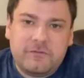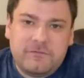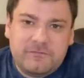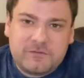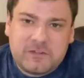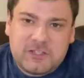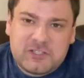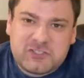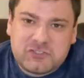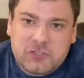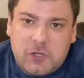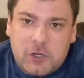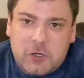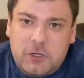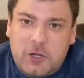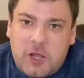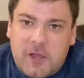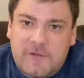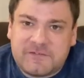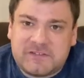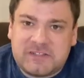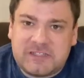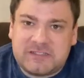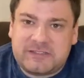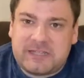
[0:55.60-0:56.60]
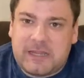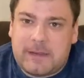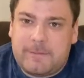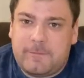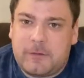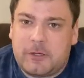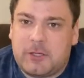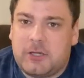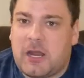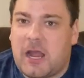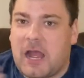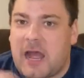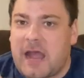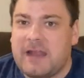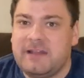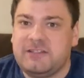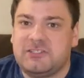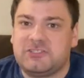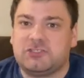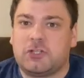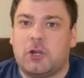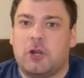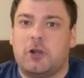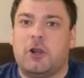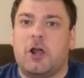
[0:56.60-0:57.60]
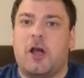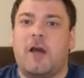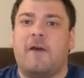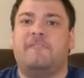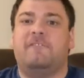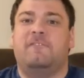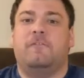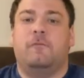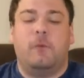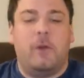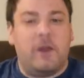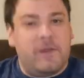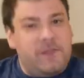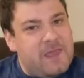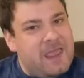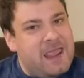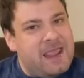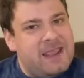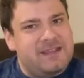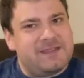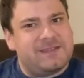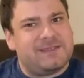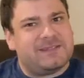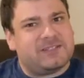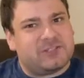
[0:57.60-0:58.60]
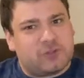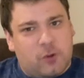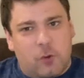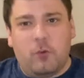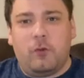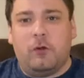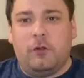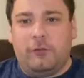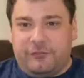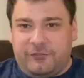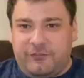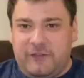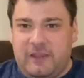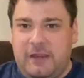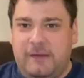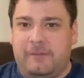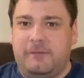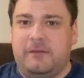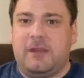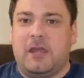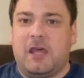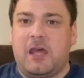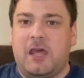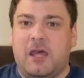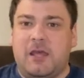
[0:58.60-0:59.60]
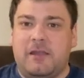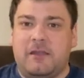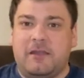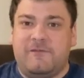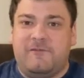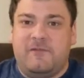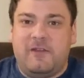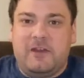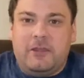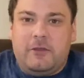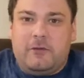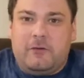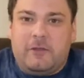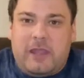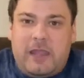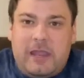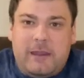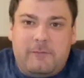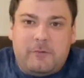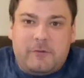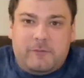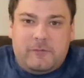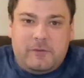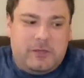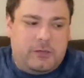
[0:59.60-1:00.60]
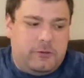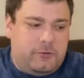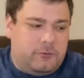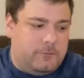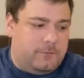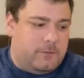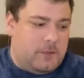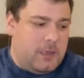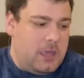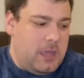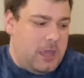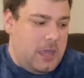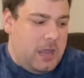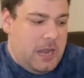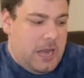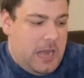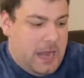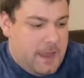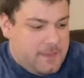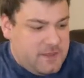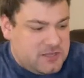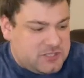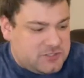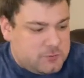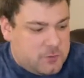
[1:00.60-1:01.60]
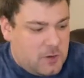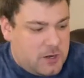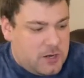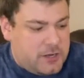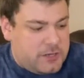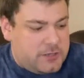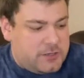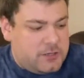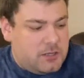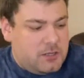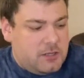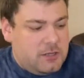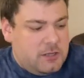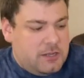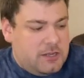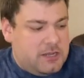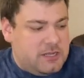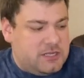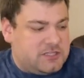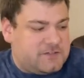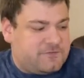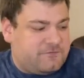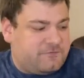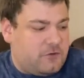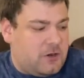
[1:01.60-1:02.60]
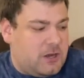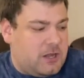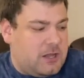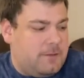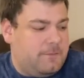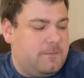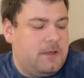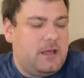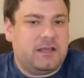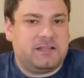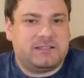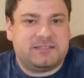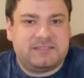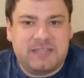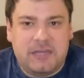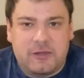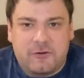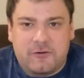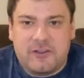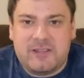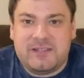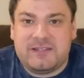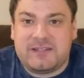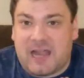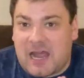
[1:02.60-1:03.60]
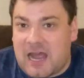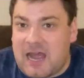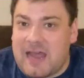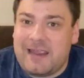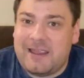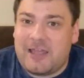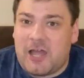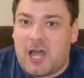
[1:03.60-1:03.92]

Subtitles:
to start off September, I'd start off with a school-themed video game review. And this one is from a series I